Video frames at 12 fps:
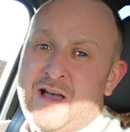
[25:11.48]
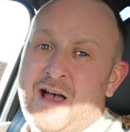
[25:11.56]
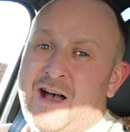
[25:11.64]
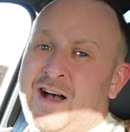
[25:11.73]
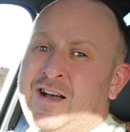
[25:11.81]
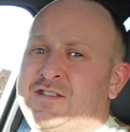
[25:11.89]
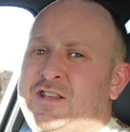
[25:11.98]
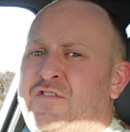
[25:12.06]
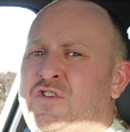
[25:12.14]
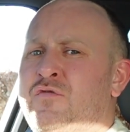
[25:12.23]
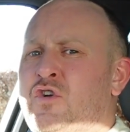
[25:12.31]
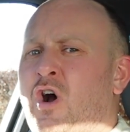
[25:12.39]
And if
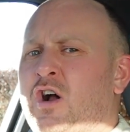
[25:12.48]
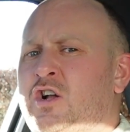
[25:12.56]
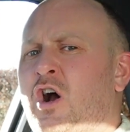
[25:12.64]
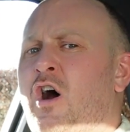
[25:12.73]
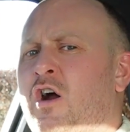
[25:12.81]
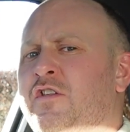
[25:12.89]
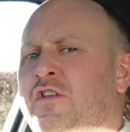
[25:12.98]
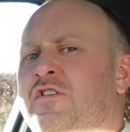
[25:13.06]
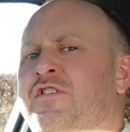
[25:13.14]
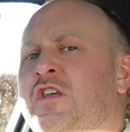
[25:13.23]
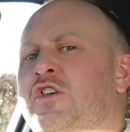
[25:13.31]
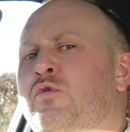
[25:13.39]
you've got a car that you
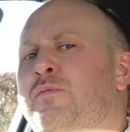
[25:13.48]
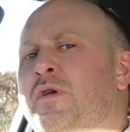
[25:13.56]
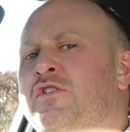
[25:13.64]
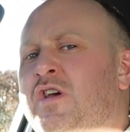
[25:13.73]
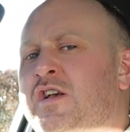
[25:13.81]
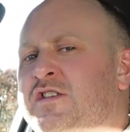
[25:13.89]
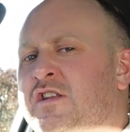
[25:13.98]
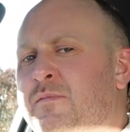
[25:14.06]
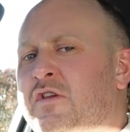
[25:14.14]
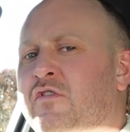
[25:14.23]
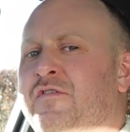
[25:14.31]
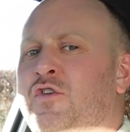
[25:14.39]
think you would be interested in
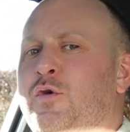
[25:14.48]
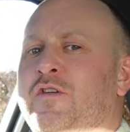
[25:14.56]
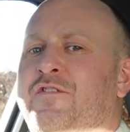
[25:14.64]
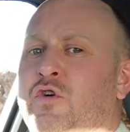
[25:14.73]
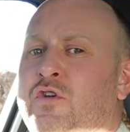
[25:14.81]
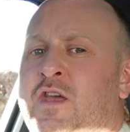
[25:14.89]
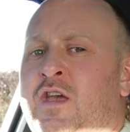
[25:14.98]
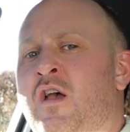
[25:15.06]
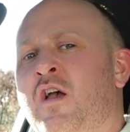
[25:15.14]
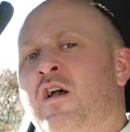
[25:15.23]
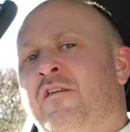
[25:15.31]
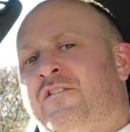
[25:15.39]
me reviewing for you
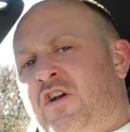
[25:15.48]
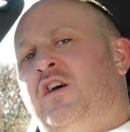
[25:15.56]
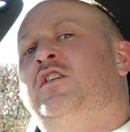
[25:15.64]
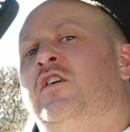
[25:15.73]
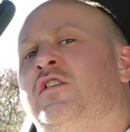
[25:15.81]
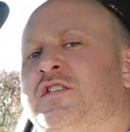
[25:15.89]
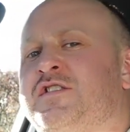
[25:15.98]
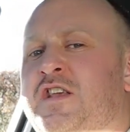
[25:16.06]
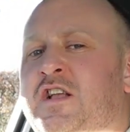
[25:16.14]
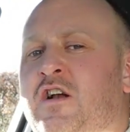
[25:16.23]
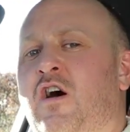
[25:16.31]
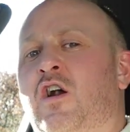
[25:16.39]
for a
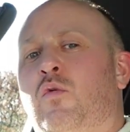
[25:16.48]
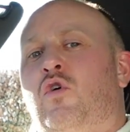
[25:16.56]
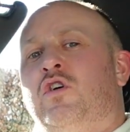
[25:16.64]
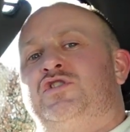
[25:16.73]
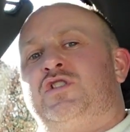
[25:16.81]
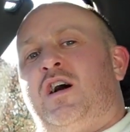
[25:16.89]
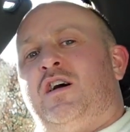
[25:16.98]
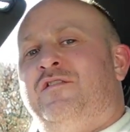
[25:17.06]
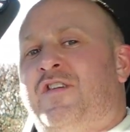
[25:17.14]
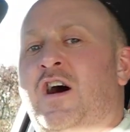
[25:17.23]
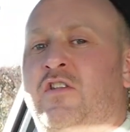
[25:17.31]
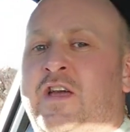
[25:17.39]
courtesy car wash and
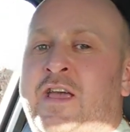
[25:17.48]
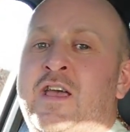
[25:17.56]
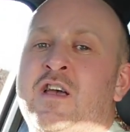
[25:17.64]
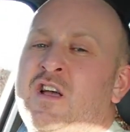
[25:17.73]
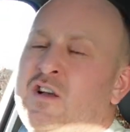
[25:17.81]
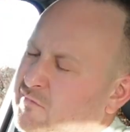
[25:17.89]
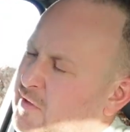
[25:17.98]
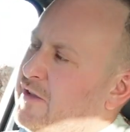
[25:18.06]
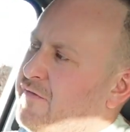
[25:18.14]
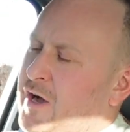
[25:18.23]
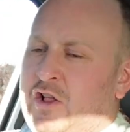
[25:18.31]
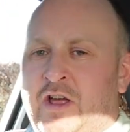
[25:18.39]
valet, light
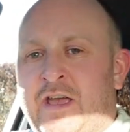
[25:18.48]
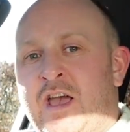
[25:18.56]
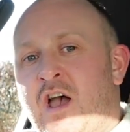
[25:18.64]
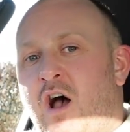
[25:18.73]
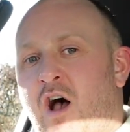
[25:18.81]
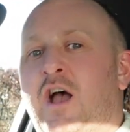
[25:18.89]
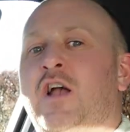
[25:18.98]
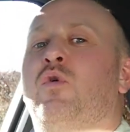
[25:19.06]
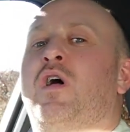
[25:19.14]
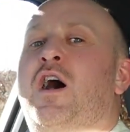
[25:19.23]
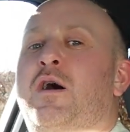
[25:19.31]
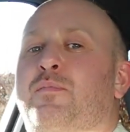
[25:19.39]
valet, I
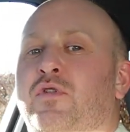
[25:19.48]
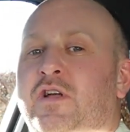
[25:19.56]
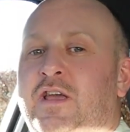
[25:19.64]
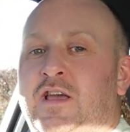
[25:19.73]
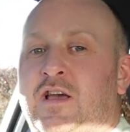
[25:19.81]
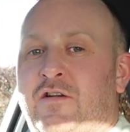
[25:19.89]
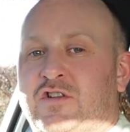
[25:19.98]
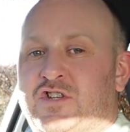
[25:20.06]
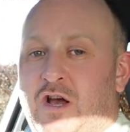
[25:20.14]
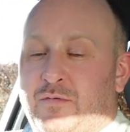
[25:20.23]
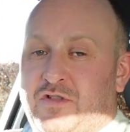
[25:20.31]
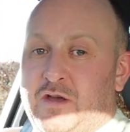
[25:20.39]
will happily have a
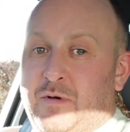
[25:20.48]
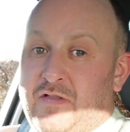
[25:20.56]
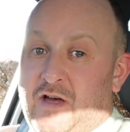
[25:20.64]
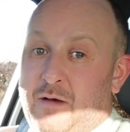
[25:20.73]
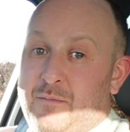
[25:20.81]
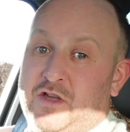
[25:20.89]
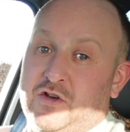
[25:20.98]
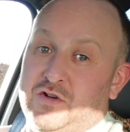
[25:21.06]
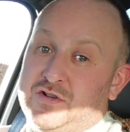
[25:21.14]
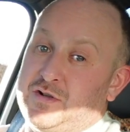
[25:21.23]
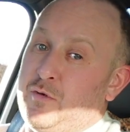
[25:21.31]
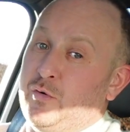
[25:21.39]
chat with you about that,
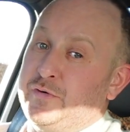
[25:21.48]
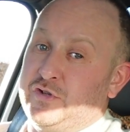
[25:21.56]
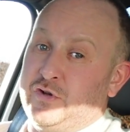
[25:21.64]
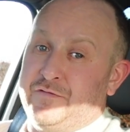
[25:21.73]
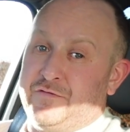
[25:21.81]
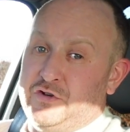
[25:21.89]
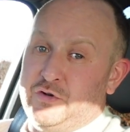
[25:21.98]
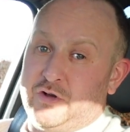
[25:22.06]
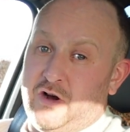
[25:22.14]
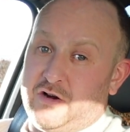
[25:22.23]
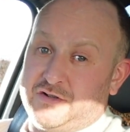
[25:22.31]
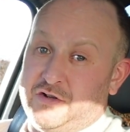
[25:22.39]
because I'm always looking for new
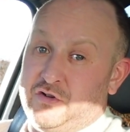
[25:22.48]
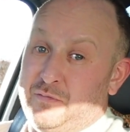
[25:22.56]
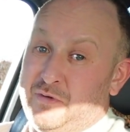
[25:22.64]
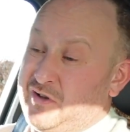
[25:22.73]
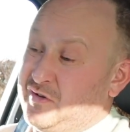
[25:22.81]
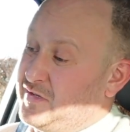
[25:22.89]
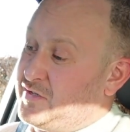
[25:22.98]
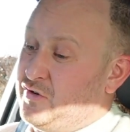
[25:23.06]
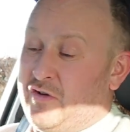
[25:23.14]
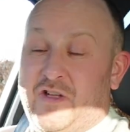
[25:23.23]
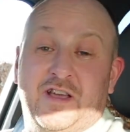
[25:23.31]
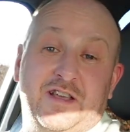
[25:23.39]
cars to do, because it's
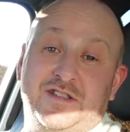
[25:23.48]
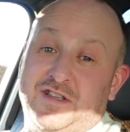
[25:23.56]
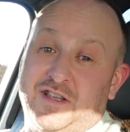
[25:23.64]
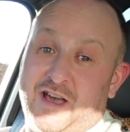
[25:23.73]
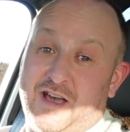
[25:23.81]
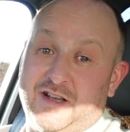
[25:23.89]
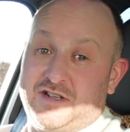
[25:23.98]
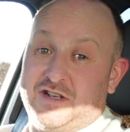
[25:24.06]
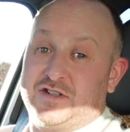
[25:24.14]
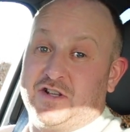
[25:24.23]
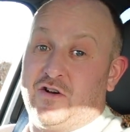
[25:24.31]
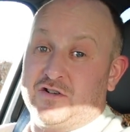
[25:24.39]
not that easy to get access
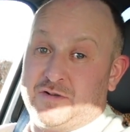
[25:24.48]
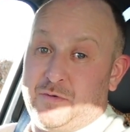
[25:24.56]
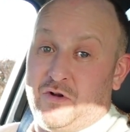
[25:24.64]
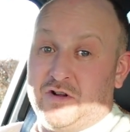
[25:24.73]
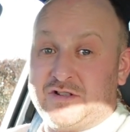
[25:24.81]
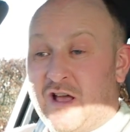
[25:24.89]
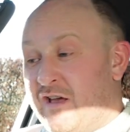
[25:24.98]
to cars, to be honest.